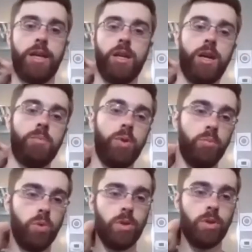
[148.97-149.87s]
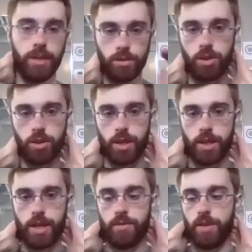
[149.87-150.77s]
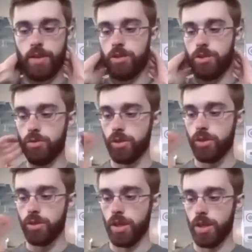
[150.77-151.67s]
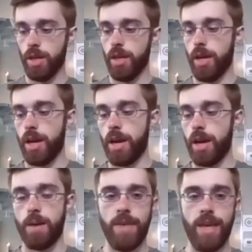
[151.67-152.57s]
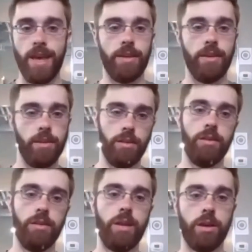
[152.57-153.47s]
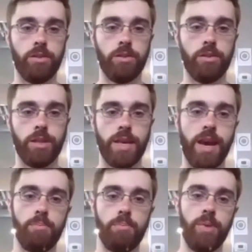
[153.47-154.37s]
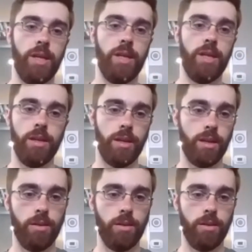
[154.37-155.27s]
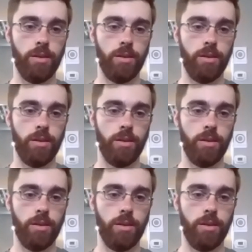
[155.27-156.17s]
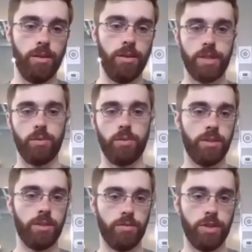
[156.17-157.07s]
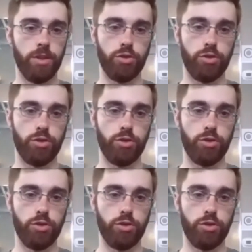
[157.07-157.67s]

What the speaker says: but more likely you're going to have neck issues. And not only that, but we're always at risk of the dreaded tech neck.